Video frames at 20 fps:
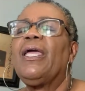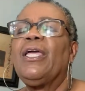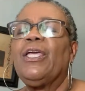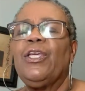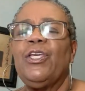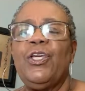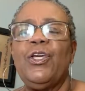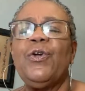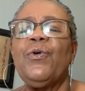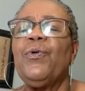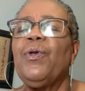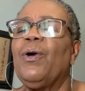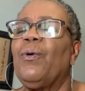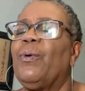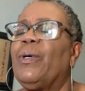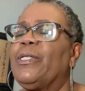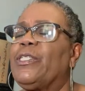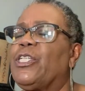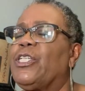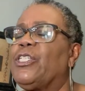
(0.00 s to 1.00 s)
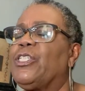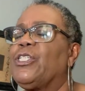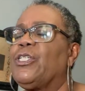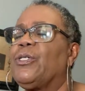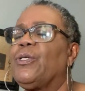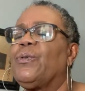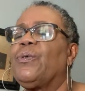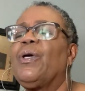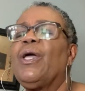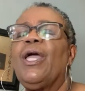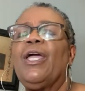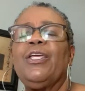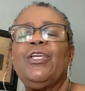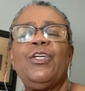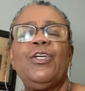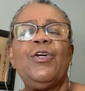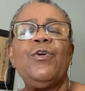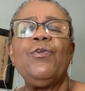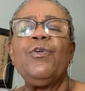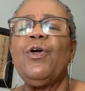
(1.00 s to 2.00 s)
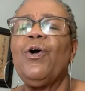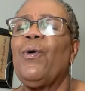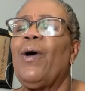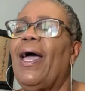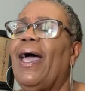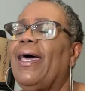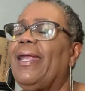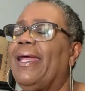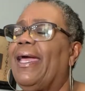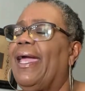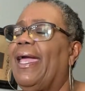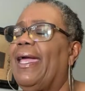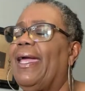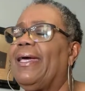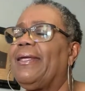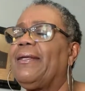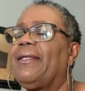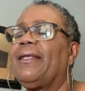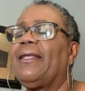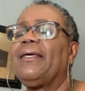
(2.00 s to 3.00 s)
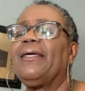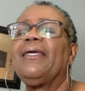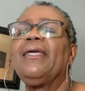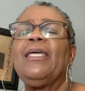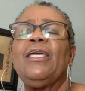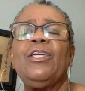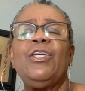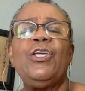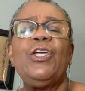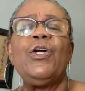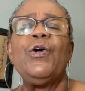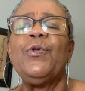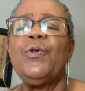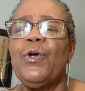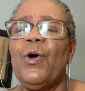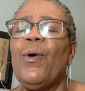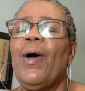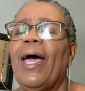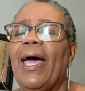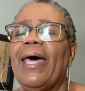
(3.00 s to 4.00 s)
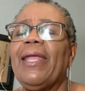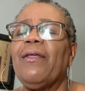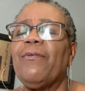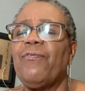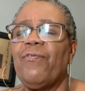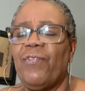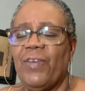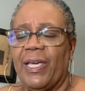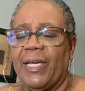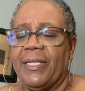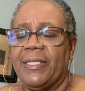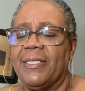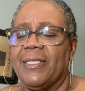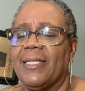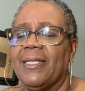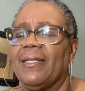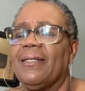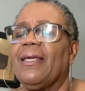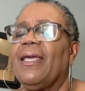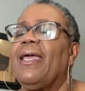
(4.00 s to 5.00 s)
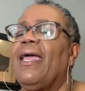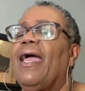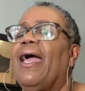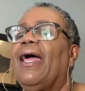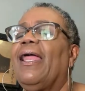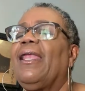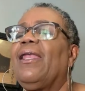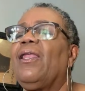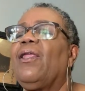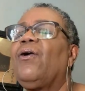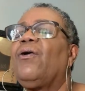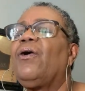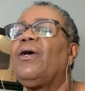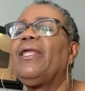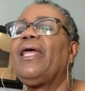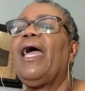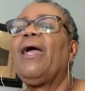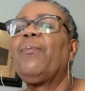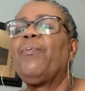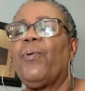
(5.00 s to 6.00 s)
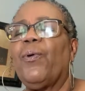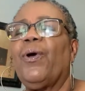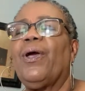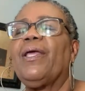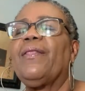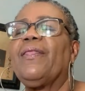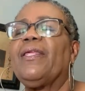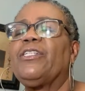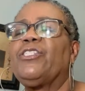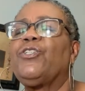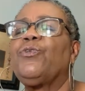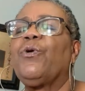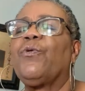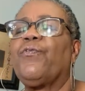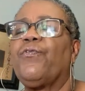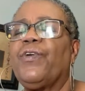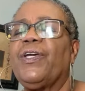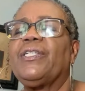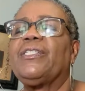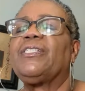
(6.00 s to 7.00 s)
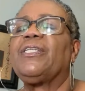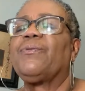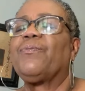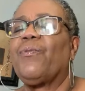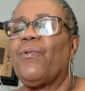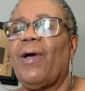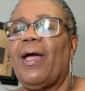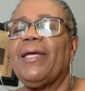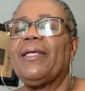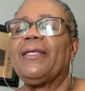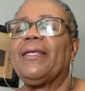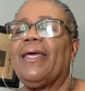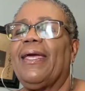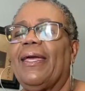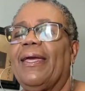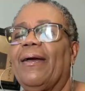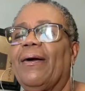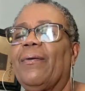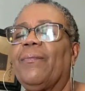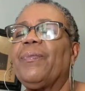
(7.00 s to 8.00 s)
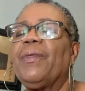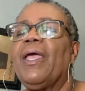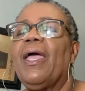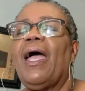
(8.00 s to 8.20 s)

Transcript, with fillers: You know what to do. You know how to handle it. You know how to fix it. And Lord, I pray that you will fix it right now.